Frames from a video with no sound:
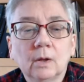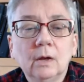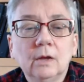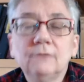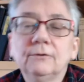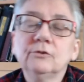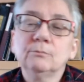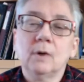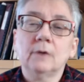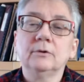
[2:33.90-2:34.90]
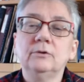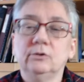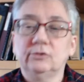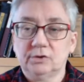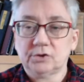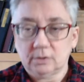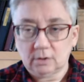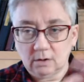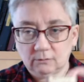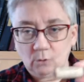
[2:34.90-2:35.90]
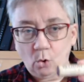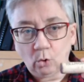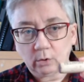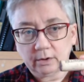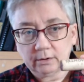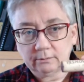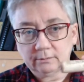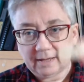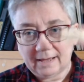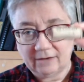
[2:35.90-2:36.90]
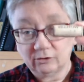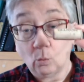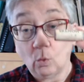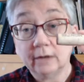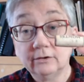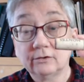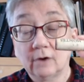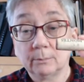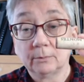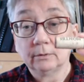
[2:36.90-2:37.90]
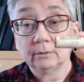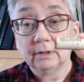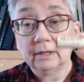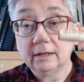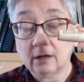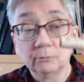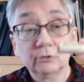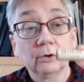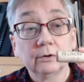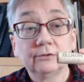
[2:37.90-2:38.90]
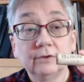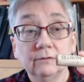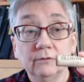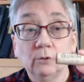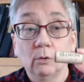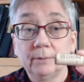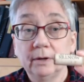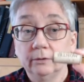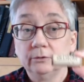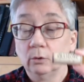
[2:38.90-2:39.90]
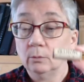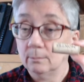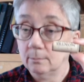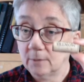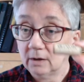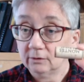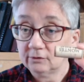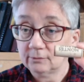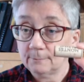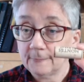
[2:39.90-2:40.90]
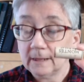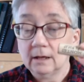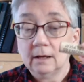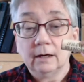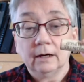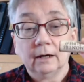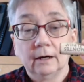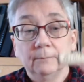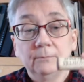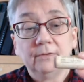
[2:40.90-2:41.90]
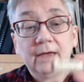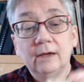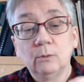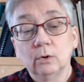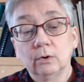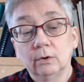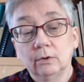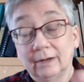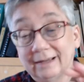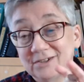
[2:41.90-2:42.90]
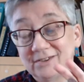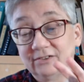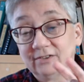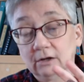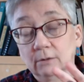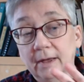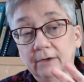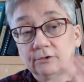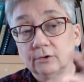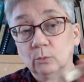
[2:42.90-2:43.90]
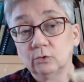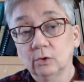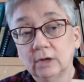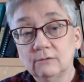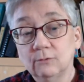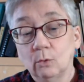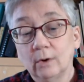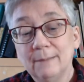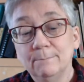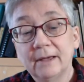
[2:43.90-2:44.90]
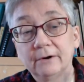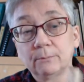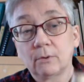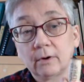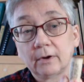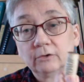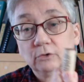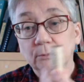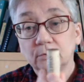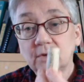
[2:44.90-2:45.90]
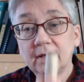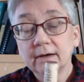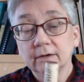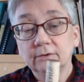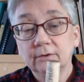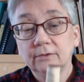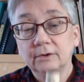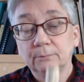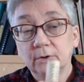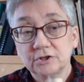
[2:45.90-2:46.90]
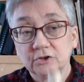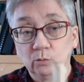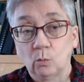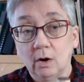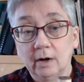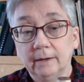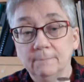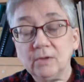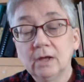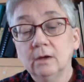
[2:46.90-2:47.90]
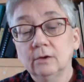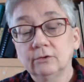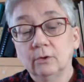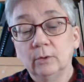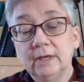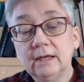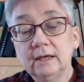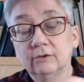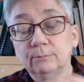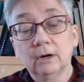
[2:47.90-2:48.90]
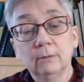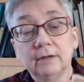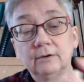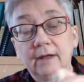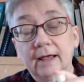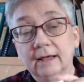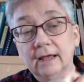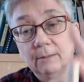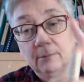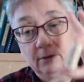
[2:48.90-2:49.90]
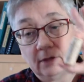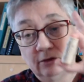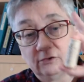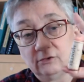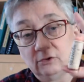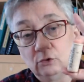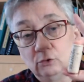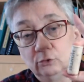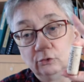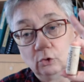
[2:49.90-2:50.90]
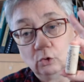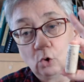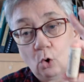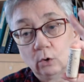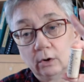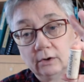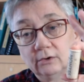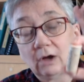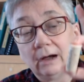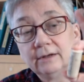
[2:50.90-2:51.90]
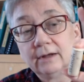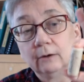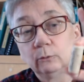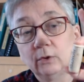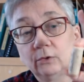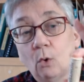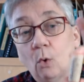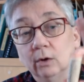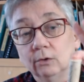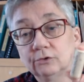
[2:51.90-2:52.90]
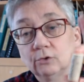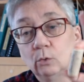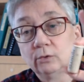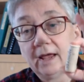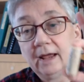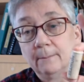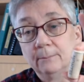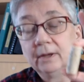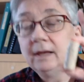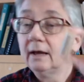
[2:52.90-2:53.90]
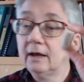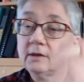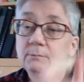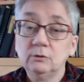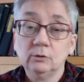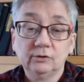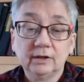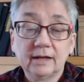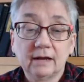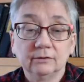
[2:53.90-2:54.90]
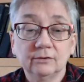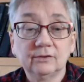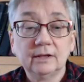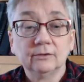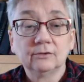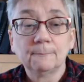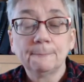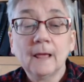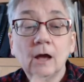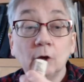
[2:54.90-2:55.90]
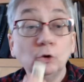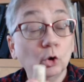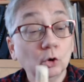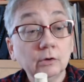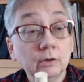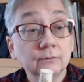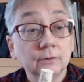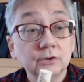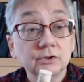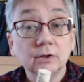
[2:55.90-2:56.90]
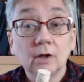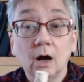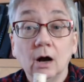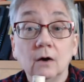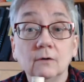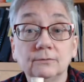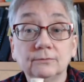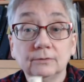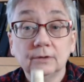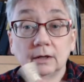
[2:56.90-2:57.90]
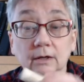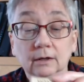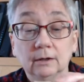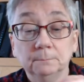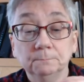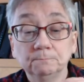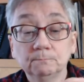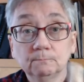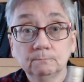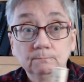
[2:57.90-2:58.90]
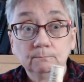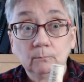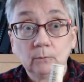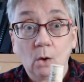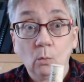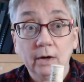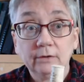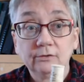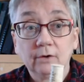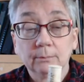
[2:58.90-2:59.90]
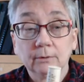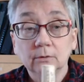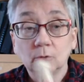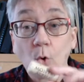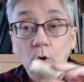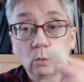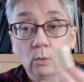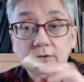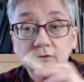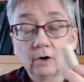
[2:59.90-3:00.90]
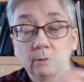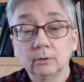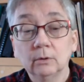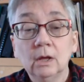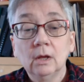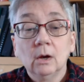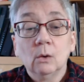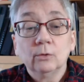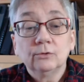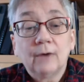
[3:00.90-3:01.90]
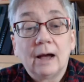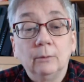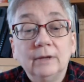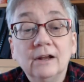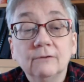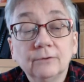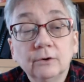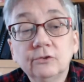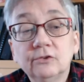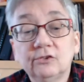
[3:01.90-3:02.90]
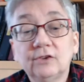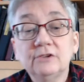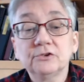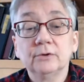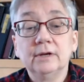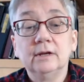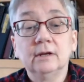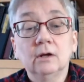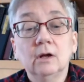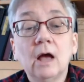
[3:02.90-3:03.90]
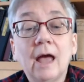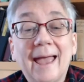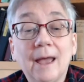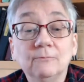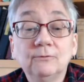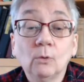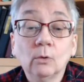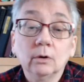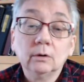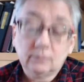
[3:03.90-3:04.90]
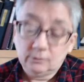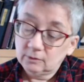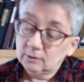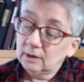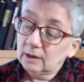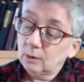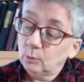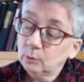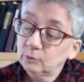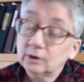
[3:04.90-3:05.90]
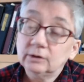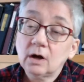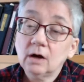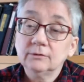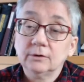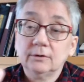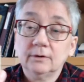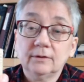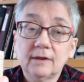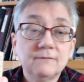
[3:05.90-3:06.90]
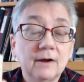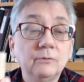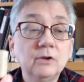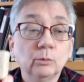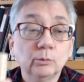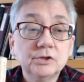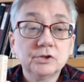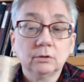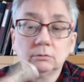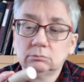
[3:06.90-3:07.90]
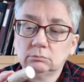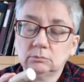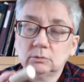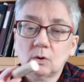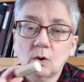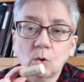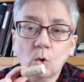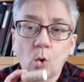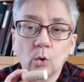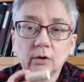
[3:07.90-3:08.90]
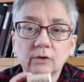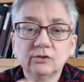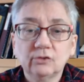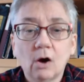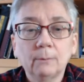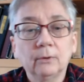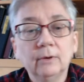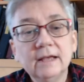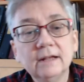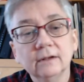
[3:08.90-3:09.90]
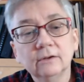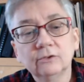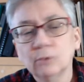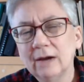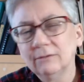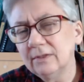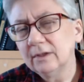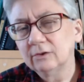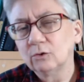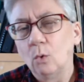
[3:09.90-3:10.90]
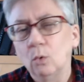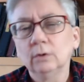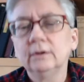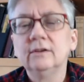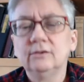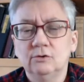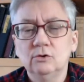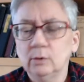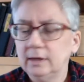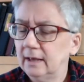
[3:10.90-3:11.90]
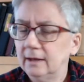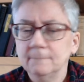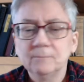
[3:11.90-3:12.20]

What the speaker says: The first modern usage of cork as a wine stopper comes courtesy of the Dom Perignon monks. They were actually, the cellar master was looking for a better product to protect their precious wine. So he experimented and came up and used cork tied down with oil-soaked hemp, and they've been using it ever since. An earlier version of a wine stopper, cork wine stopper, was found in a 1st century amphora, and when it was uncovered, they found the original cork stopper in it. So everything that's old is new again.